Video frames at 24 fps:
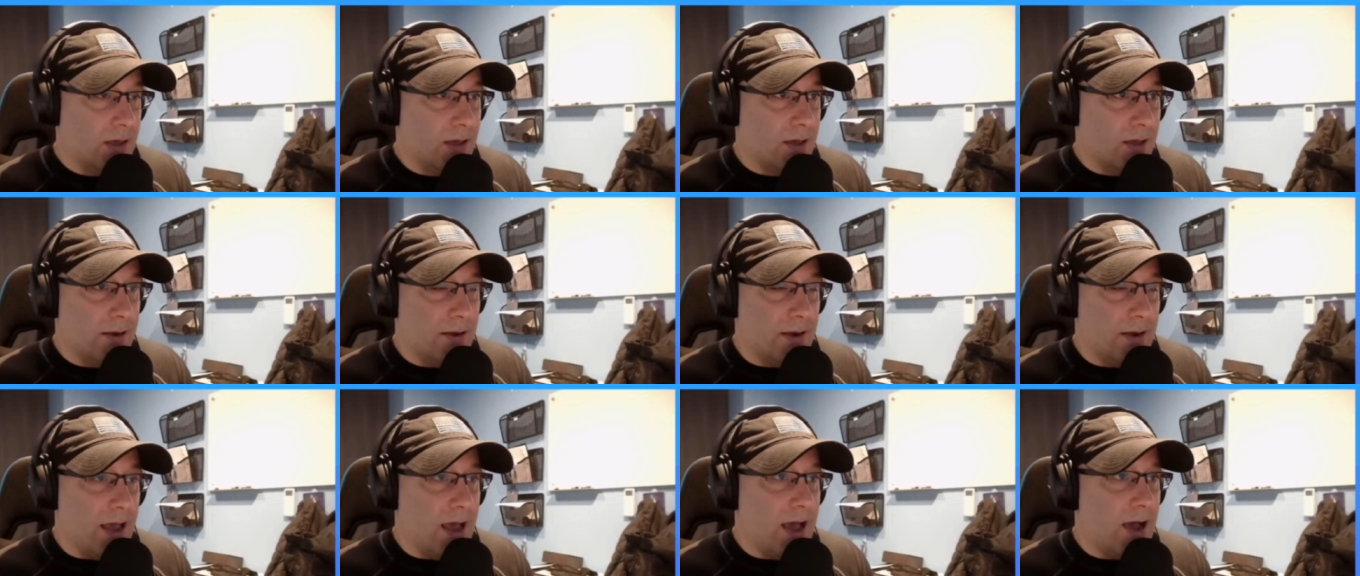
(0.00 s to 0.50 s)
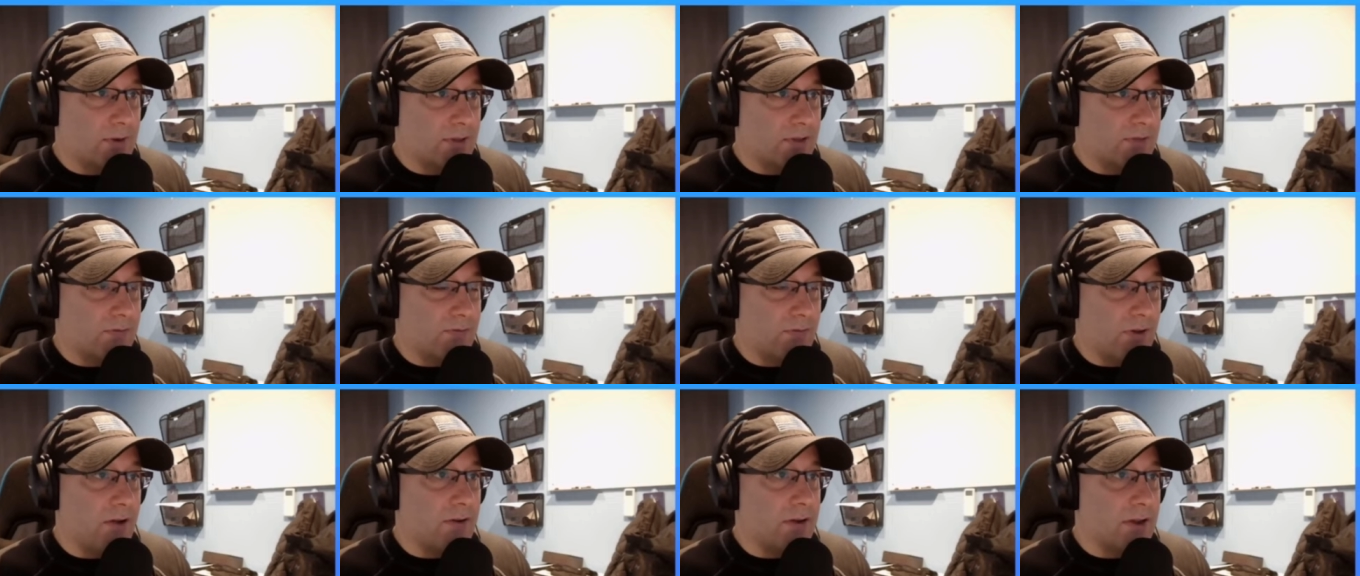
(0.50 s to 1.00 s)
Now it's
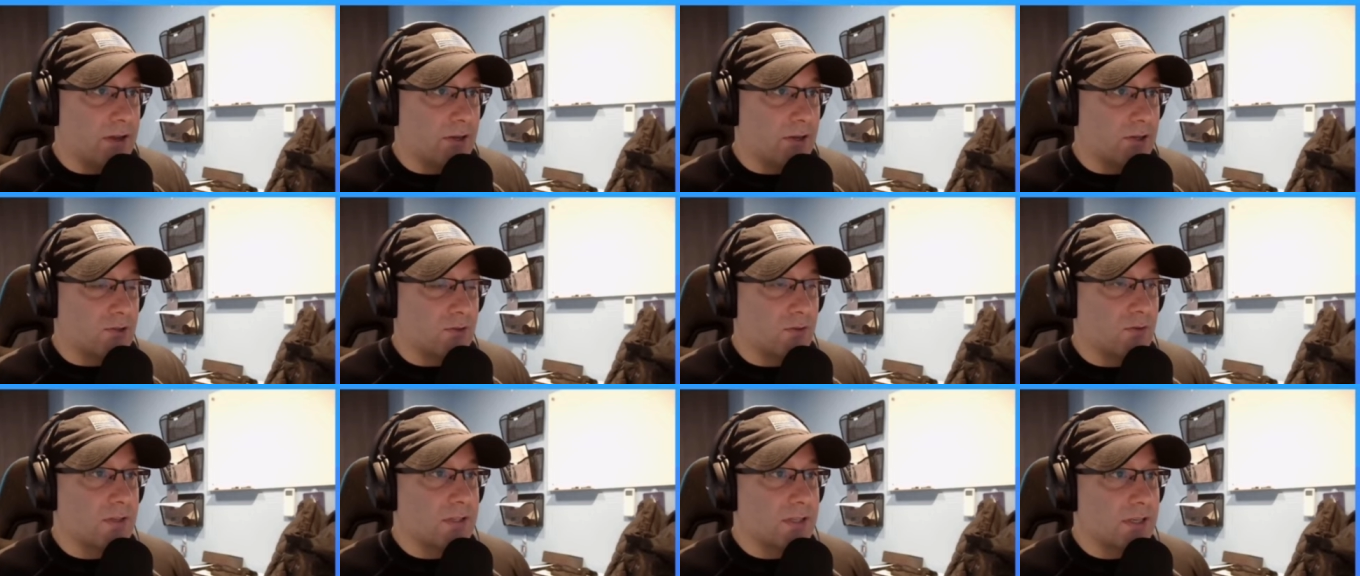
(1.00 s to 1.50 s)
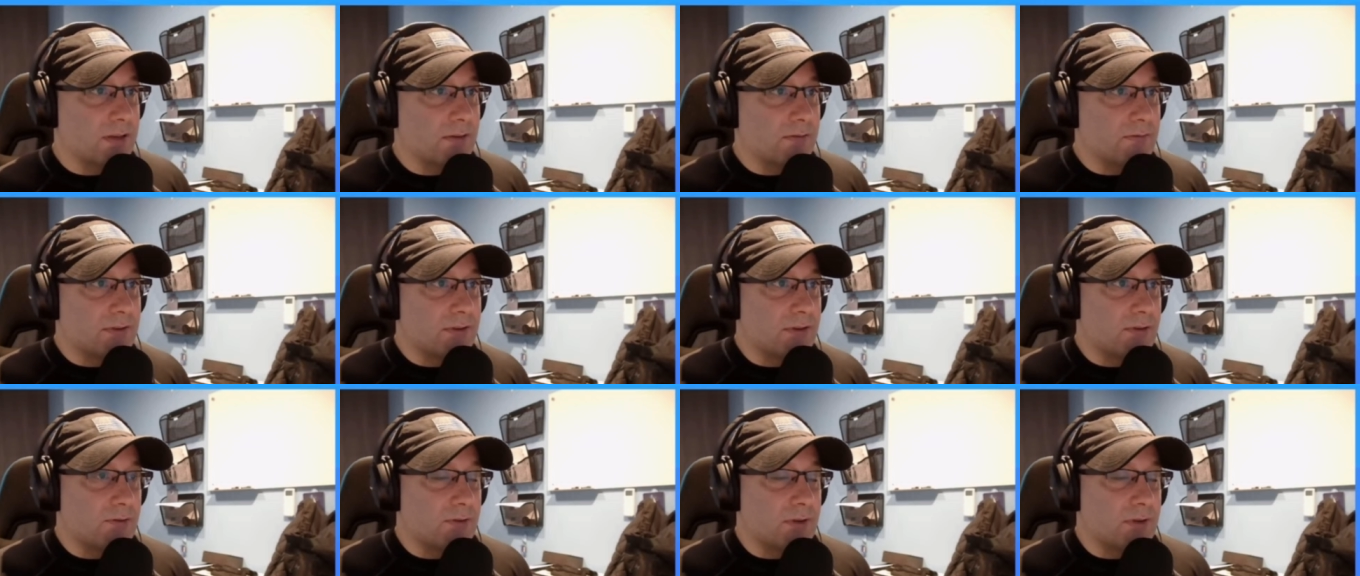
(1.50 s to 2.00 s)
very intrusive,
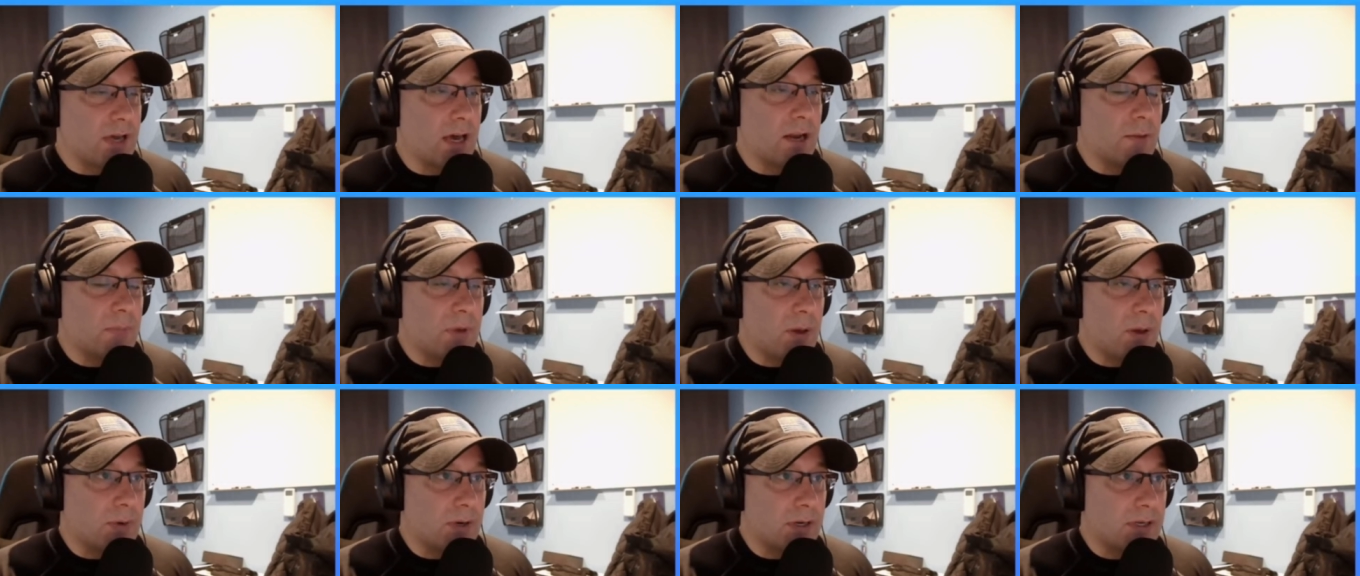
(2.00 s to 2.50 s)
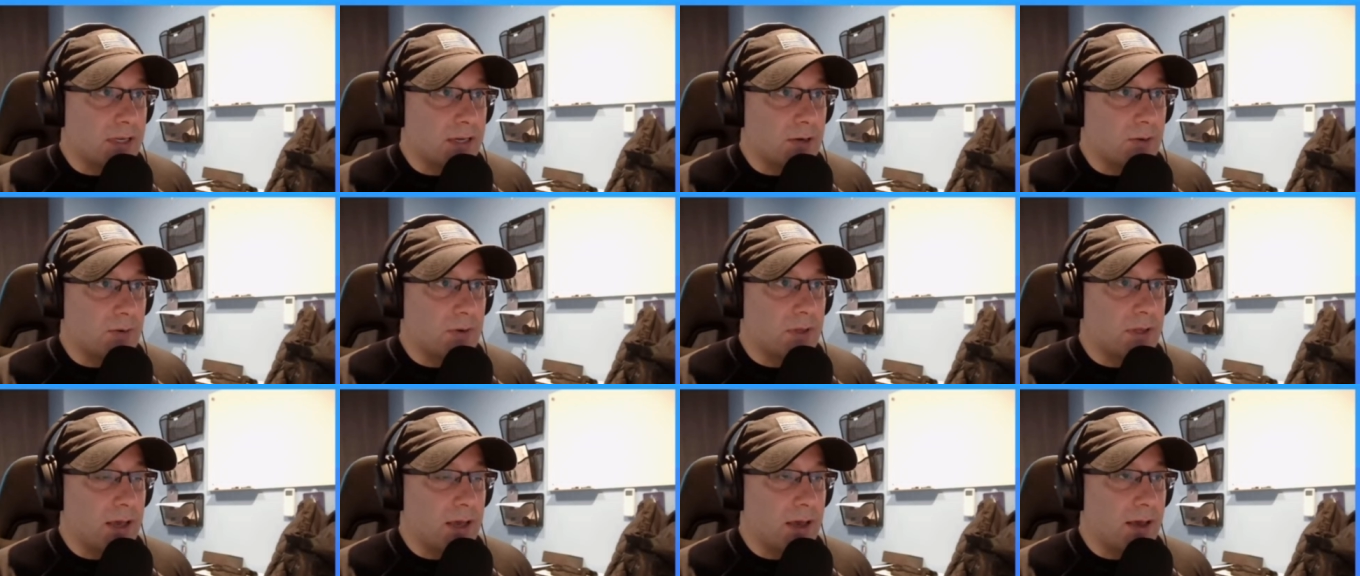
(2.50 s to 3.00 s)
so you got to be able to deal
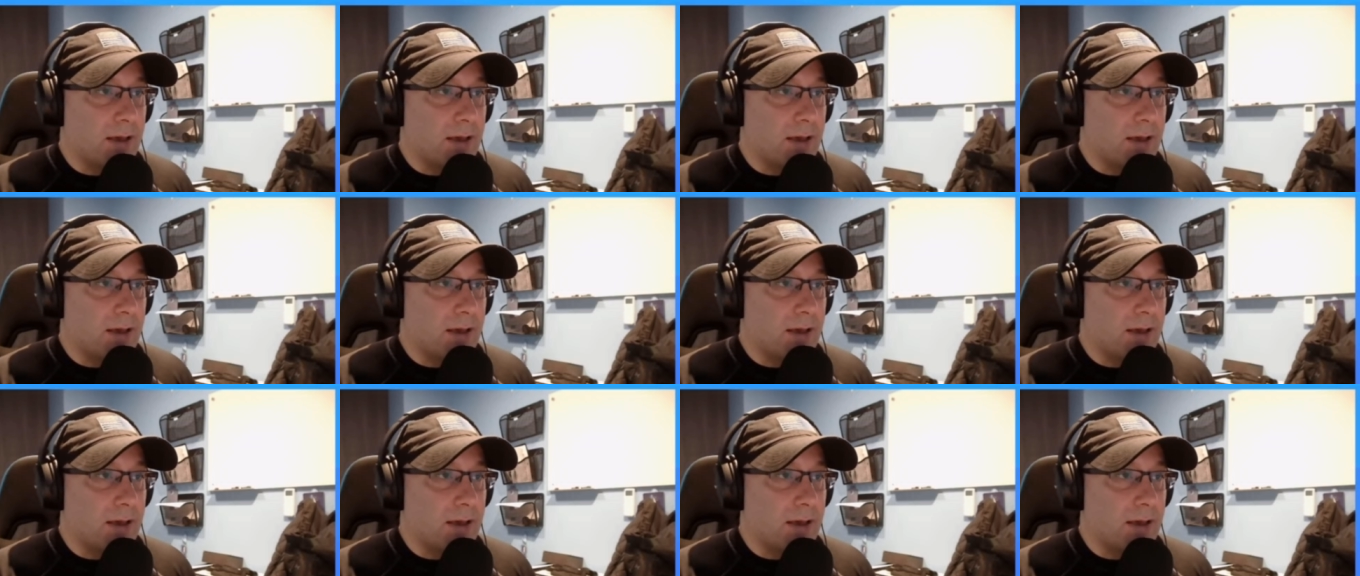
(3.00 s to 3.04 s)
with that.